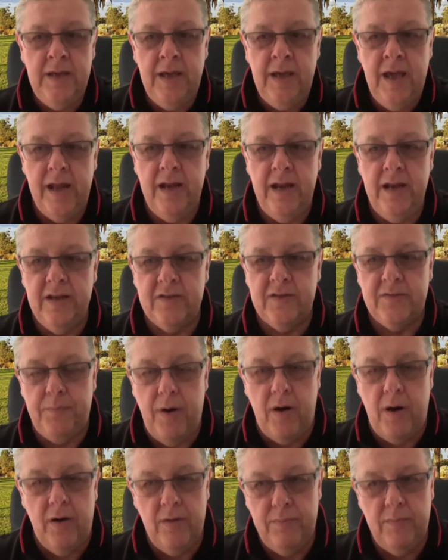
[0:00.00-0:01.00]
And in this
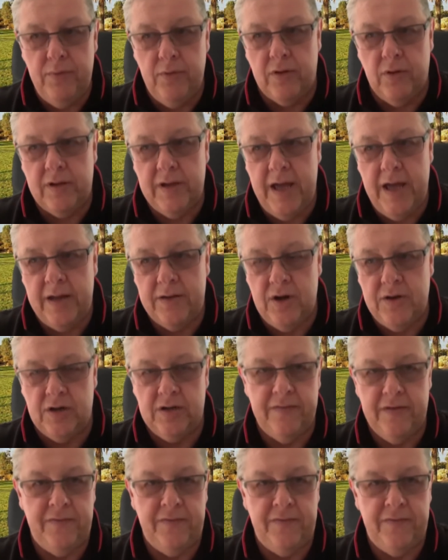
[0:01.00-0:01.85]
book, Dr.